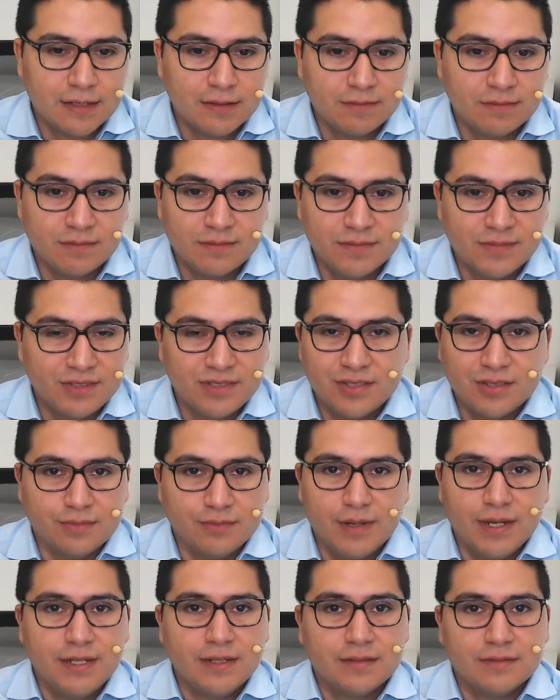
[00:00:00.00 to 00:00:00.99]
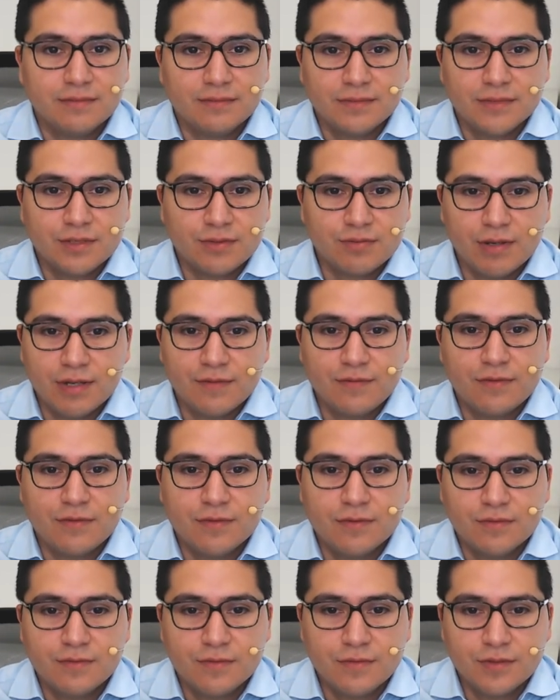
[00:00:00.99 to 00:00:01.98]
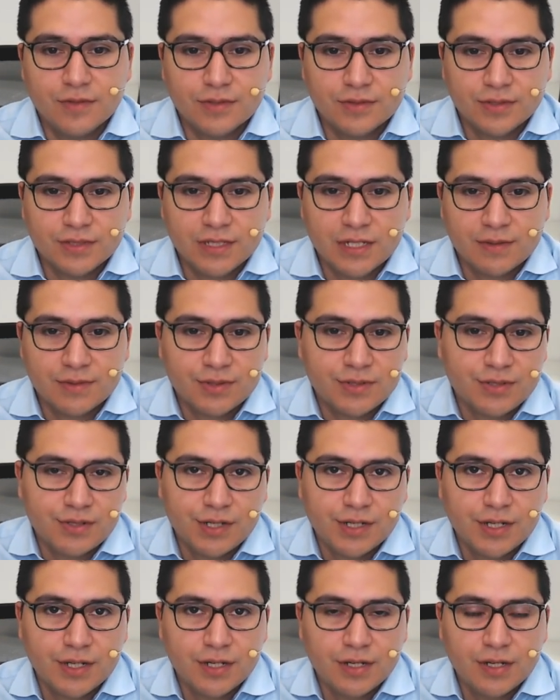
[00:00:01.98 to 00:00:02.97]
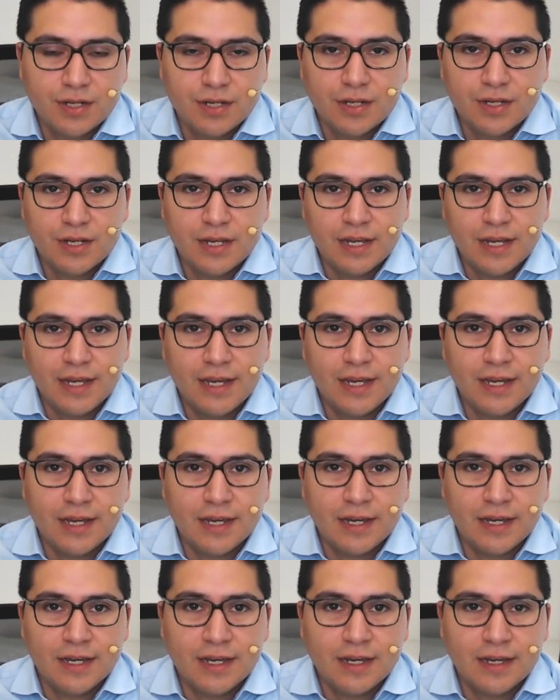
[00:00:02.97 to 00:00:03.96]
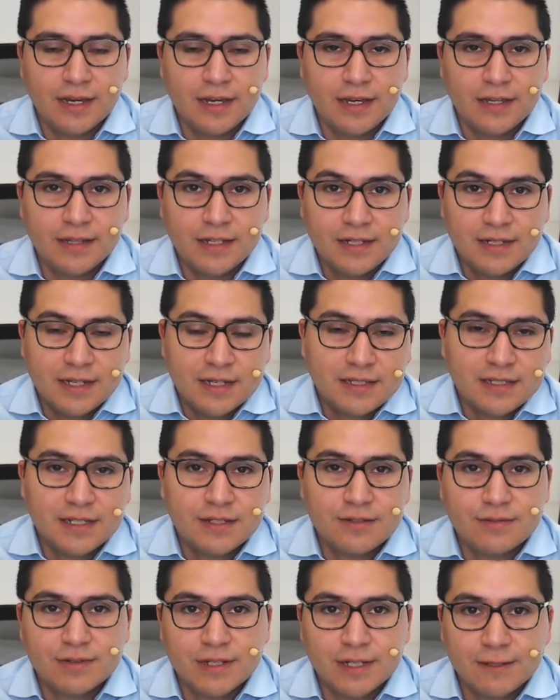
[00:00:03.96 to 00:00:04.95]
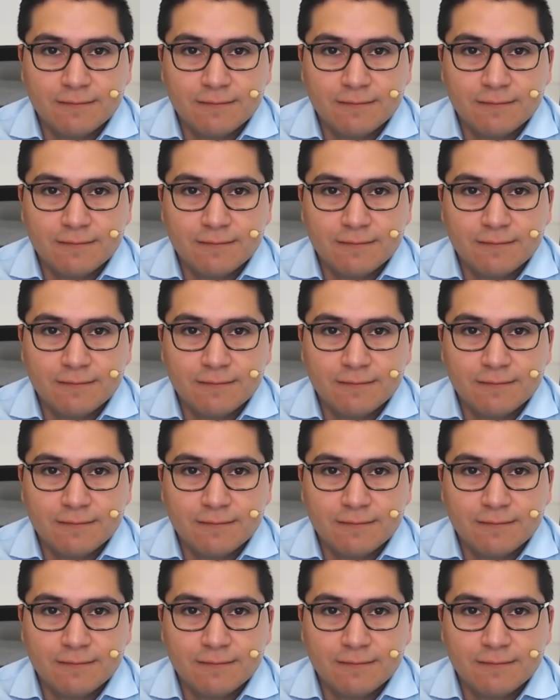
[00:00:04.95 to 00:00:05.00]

you just wait for those setups to trigger, and then that's it really.